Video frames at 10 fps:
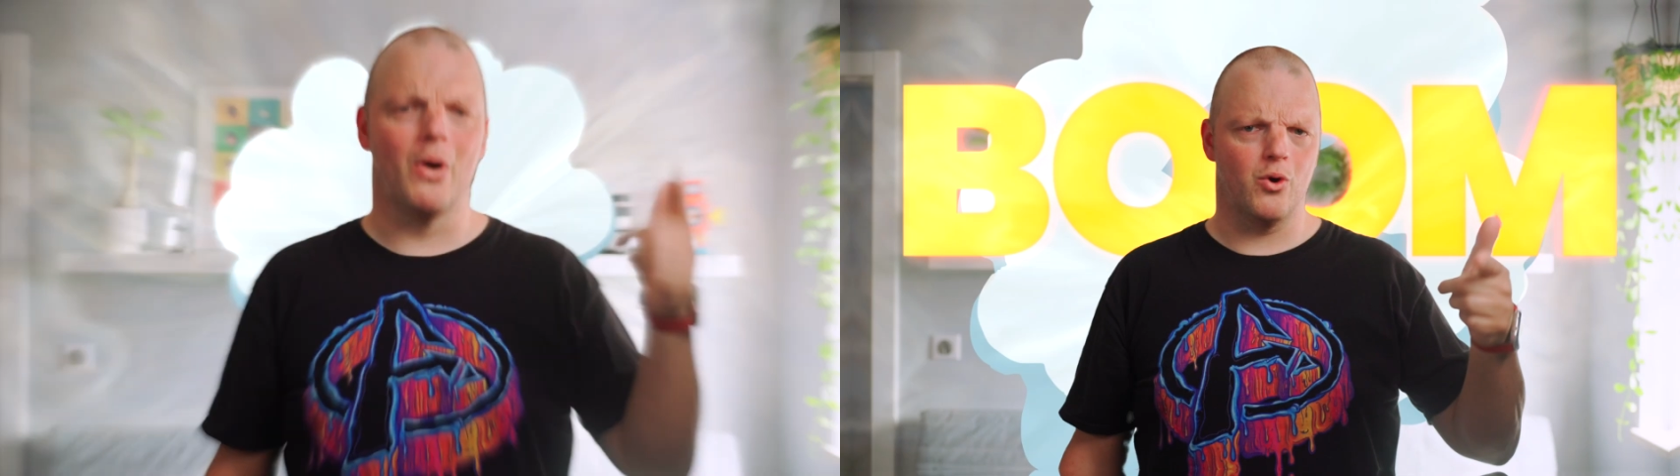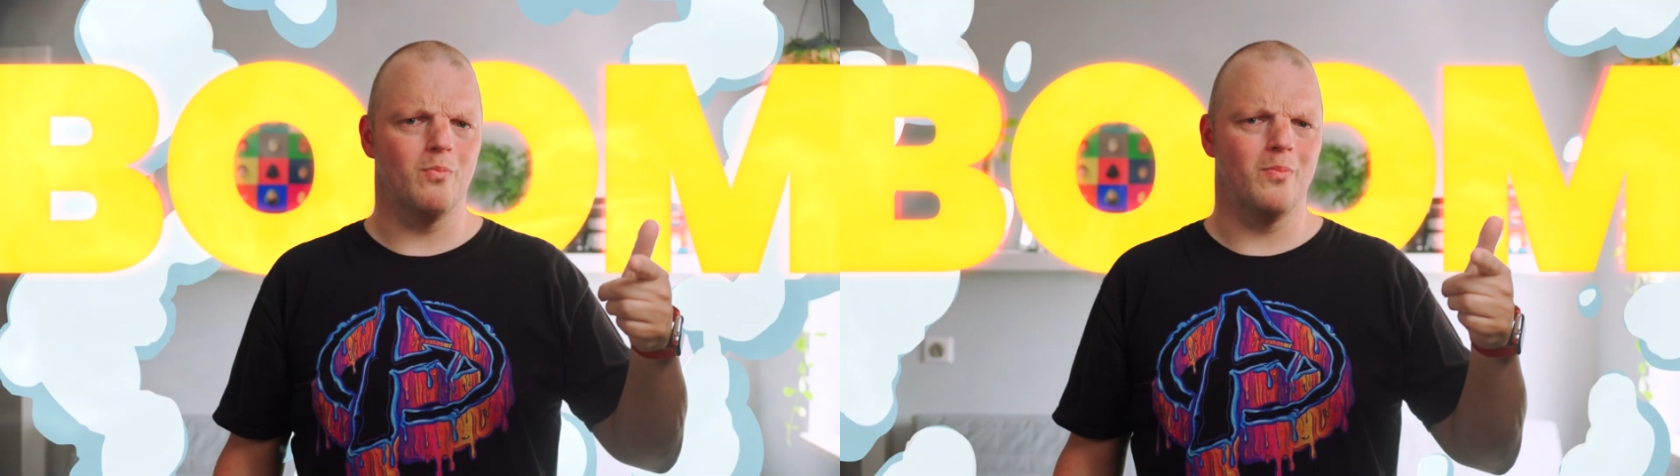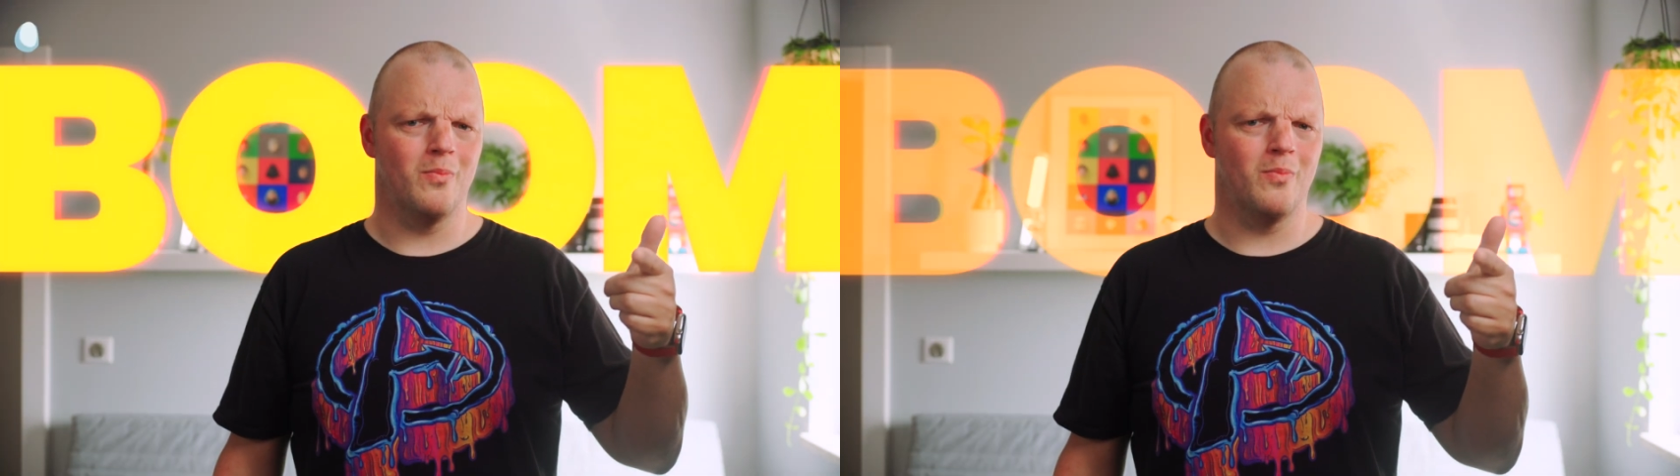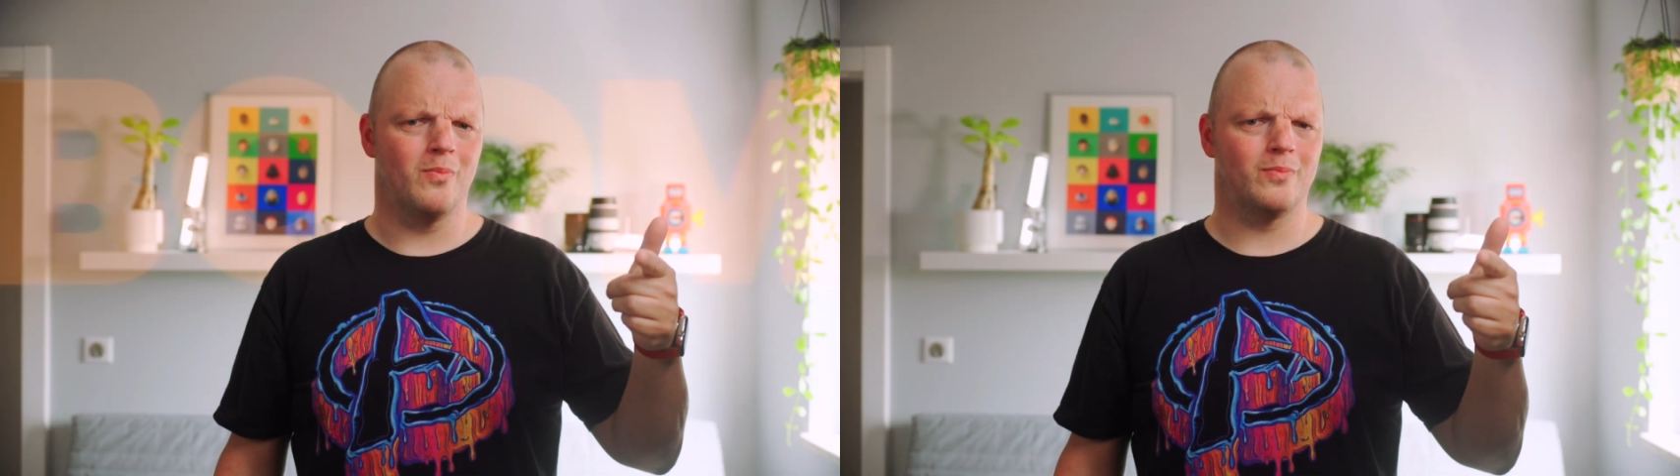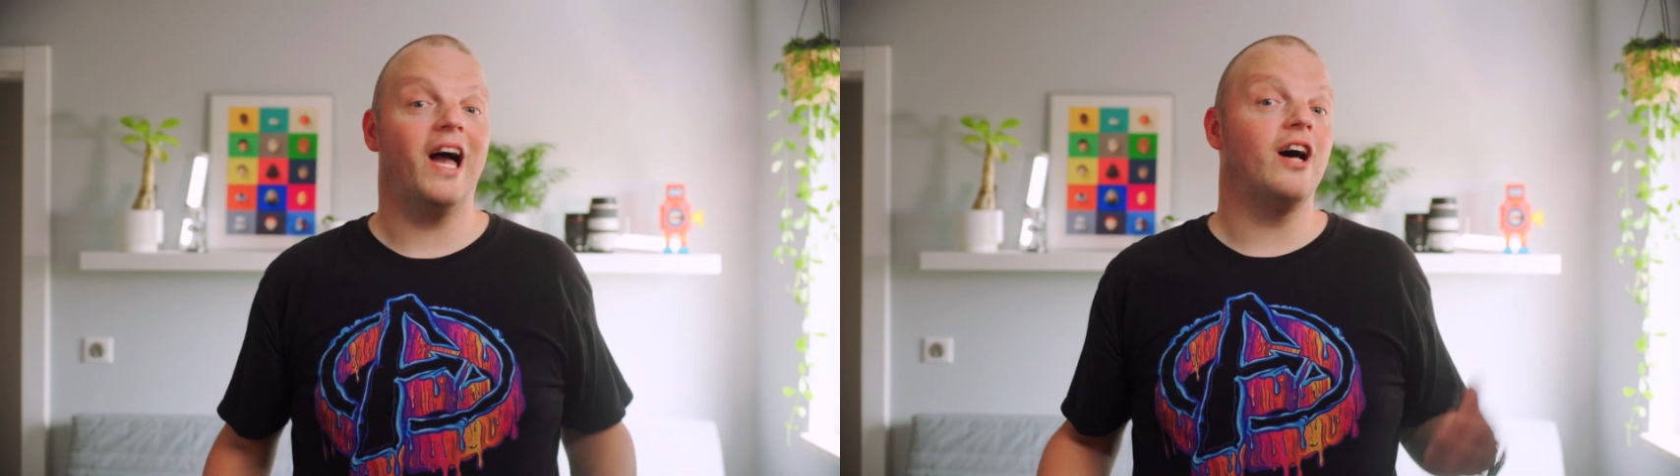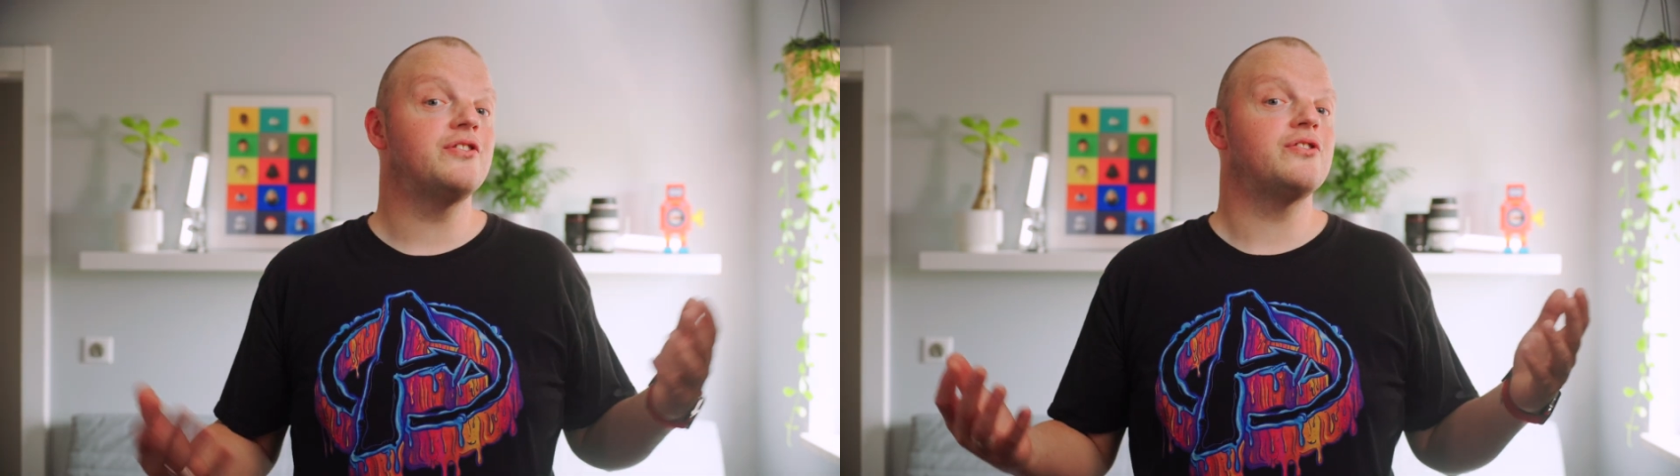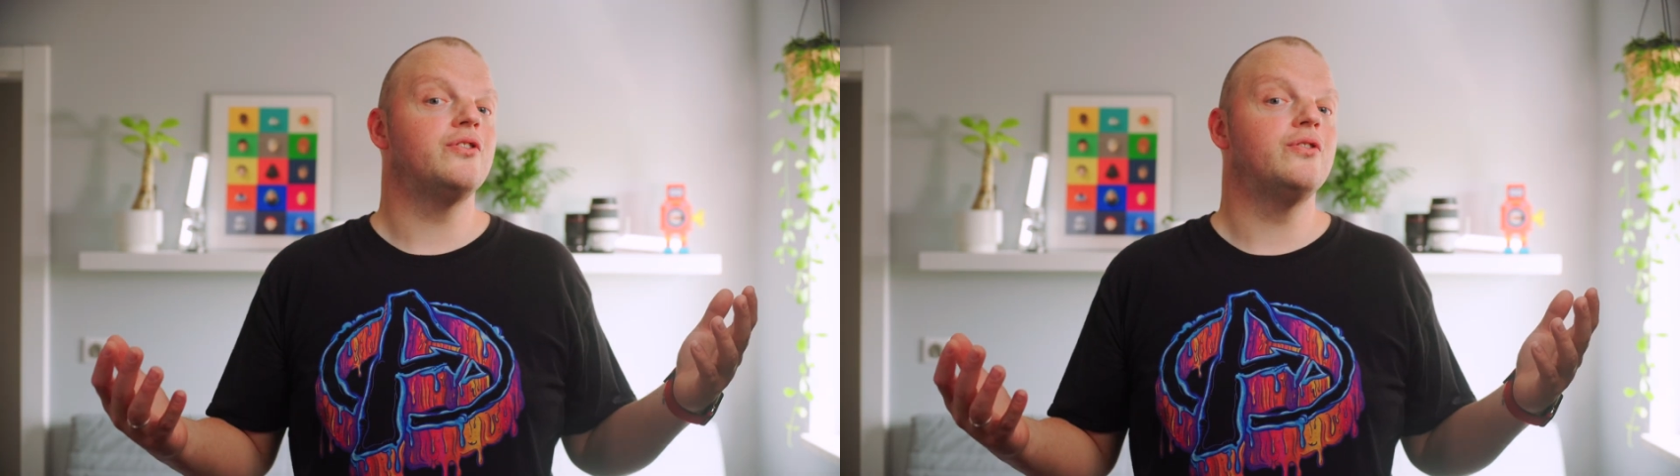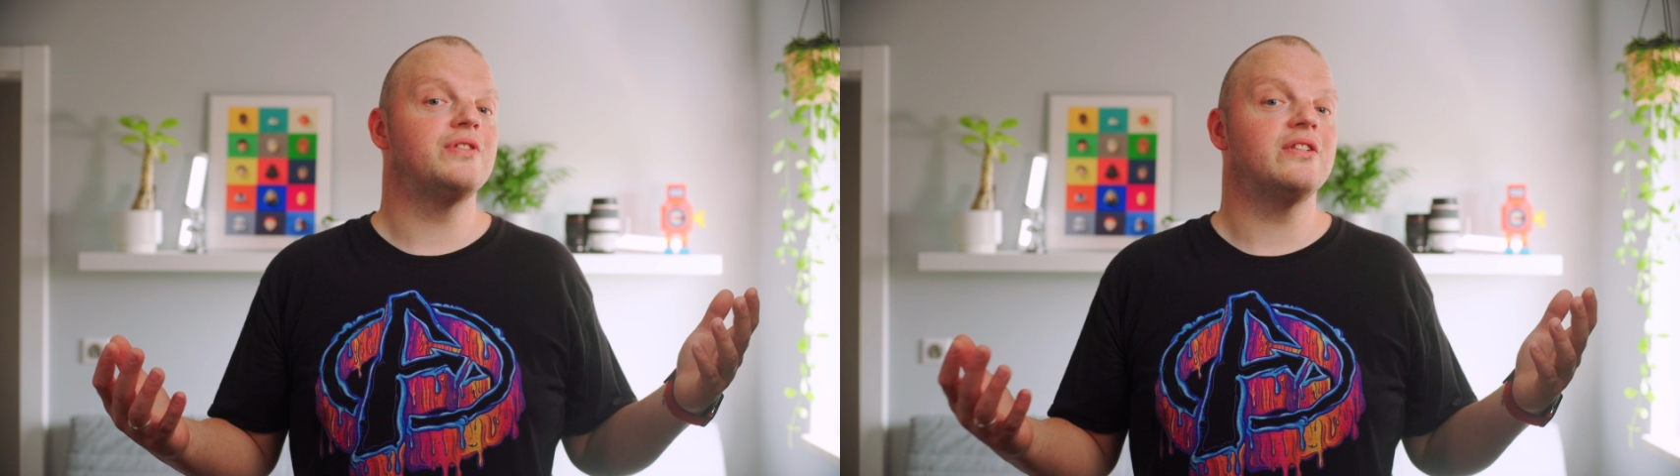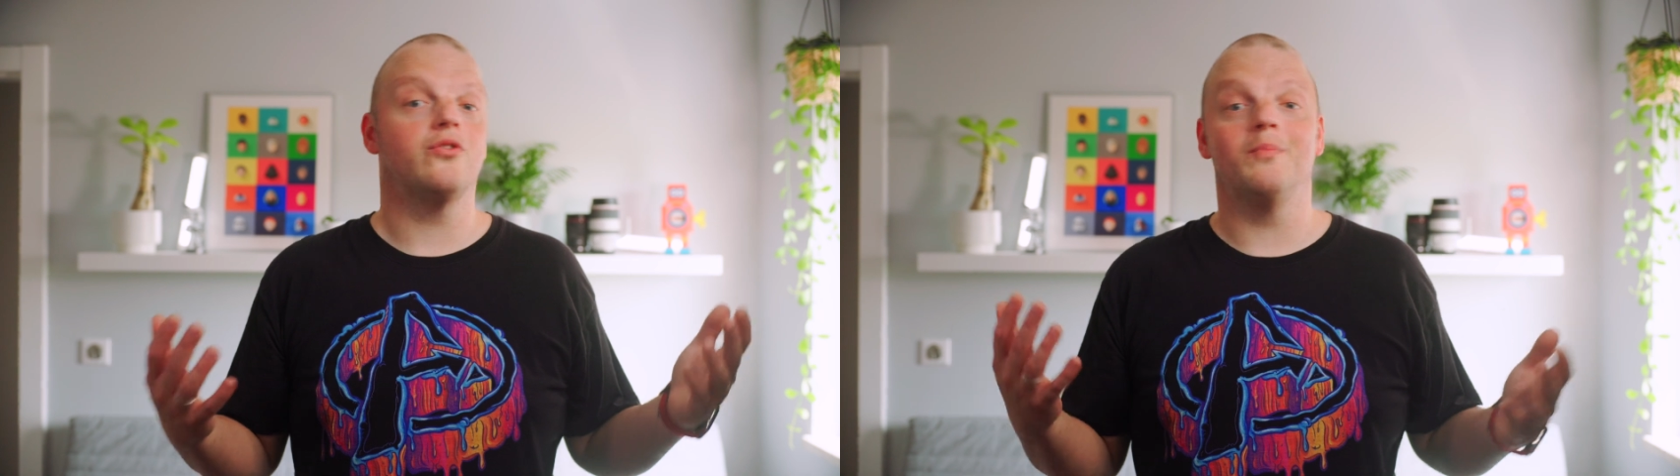Boom! I also use it to